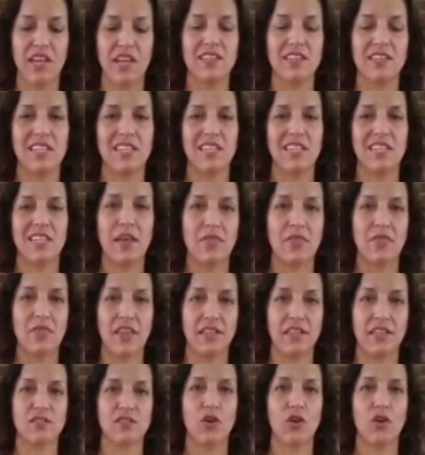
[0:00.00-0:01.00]
to get
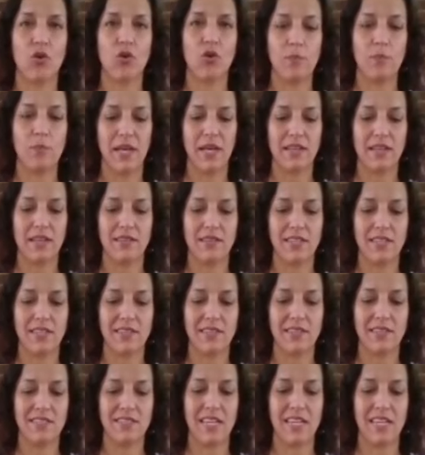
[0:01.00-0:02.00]
things opened
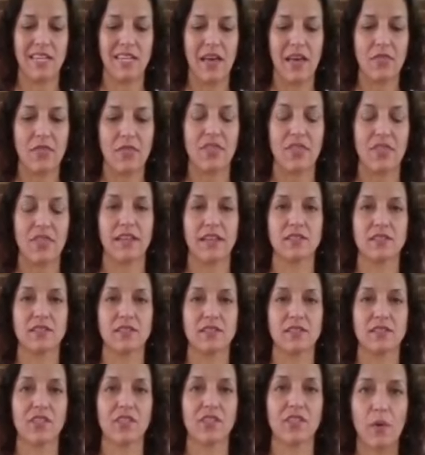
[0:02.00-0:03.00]
and to get things
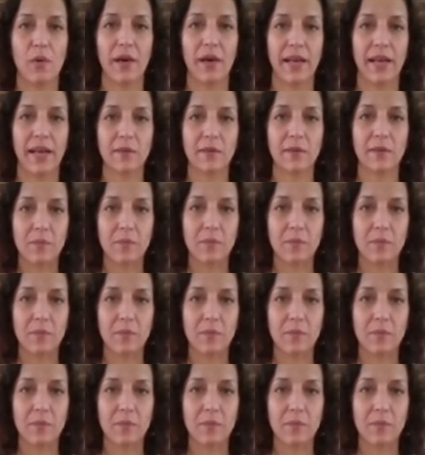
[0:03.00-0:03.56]
flowing.